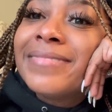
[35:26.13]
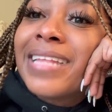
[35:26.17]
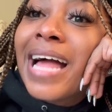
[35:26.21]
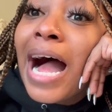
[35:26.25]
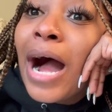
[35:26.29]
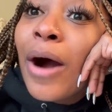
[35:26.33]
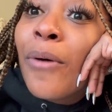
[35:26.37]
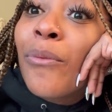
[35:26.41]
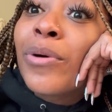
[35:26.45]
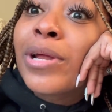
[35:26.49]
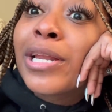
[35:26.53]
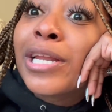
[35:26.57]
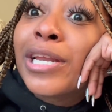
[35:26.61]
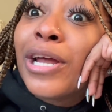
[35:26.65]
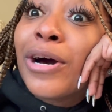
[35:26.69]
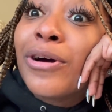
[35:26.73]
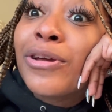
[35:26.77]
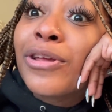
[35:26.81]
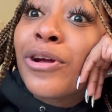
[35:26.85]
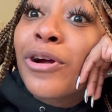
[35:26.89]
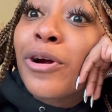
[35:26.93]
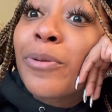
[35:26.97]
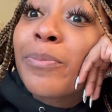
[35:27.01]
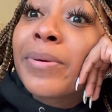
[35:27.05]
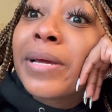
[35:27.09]
I want to know
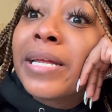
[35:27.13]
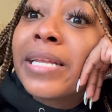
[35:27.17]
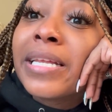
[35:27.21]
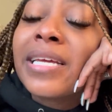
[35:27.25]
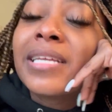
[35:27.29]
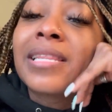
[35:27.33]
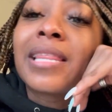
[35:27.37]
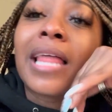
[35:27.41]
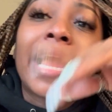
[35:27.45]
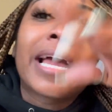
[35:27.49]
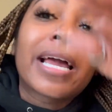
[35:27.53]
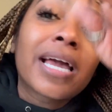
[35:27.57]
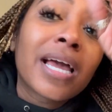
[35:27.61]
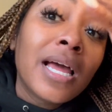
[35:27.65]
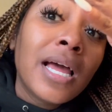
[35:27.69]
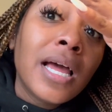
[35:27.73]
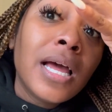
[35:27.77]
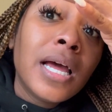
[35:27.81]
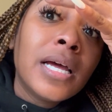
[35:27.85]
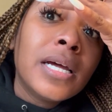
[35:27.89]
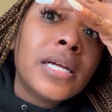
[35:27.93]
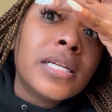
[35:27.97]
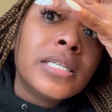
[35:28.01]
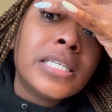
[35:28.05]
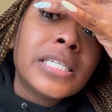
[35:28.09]
your opinion. Like,
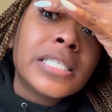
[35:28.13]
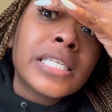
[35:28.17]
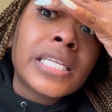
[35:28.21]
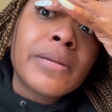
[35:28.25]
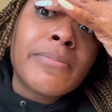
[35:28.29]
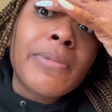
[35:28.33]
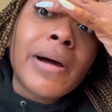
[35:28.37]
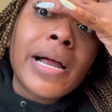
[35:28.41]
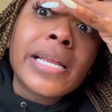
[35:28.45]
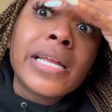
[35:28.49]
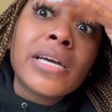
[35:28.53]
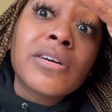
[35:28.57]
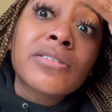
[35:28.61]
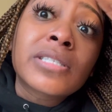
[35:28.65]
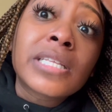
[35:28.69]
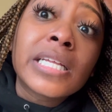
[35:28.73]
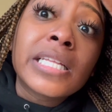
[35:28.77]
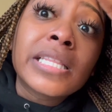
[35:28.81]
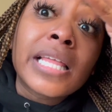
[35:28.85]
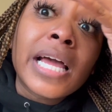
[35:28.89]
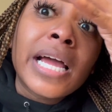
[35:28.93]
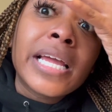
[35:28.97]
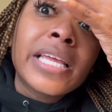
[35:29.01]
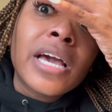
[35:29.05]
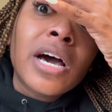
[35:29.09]
does anybody else
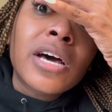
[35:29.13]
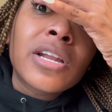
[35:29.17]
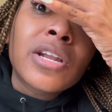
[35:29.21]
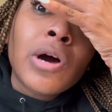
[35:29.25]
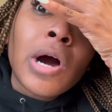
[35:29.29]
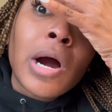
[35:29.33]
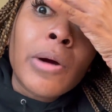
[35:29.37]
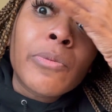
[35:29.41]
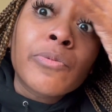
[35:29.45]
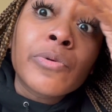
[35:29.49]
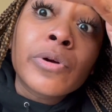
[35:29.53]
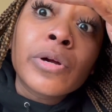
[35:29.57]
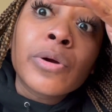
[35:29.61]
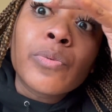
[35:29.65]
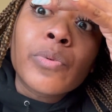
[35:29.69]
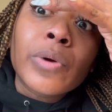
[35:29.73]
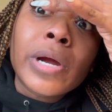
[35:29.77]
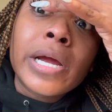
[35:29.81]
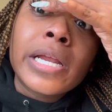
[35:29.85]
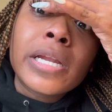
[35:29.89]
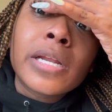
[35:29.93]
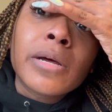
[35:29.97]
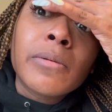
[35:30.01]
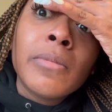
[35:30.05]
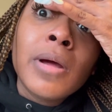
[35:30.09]
think that? Y'all know I'm real
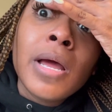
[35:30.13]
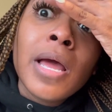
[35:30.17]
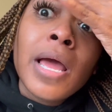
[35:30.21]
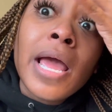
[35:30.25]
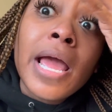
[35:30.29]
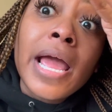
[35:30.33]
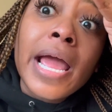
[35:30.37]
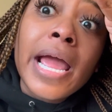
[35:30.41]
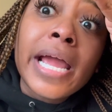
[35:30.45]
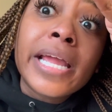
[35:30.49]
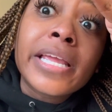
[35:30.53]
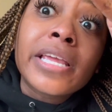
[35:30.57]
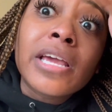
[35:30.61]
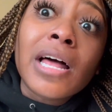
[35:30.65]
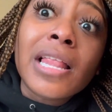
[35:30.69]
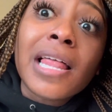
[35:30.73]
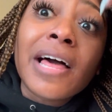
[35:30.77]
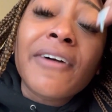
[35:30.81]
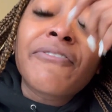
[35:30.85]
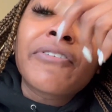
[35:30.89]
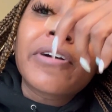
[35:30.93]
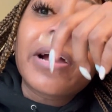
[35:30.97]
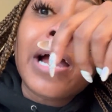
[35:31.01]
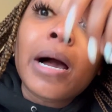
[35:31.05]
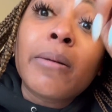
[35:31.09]
random. And y'all,
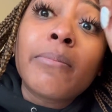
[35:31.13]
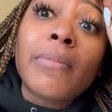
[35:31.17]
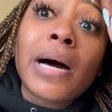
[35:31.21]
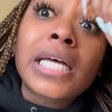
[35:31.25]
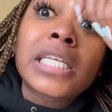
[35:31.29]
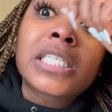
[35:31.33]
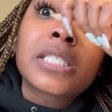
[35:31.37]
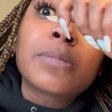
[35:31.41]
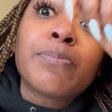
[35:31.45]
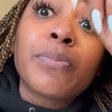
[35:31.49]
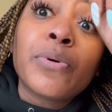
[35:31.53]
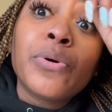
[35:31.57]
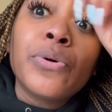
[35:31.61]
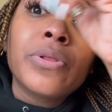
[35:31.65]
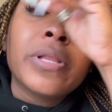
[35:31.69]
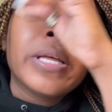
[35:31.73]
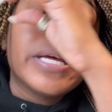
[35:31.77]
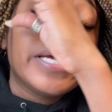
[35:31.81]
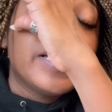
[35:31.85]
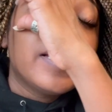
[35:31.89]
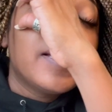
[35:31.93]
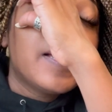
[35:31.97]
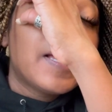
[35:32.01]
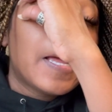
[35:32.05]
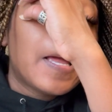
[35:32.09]
I forgot my
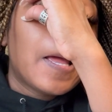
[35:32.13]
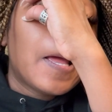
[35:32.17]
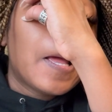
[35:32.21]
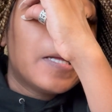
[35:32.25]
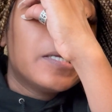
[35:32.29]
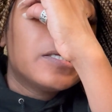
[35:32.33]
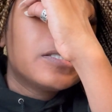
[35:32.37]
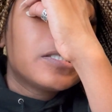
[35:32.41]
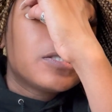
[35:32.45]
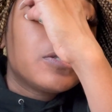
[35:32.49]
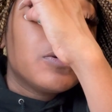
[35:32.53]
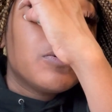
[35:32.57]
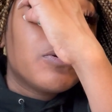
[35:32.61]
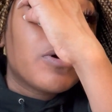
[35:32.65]
spoolie to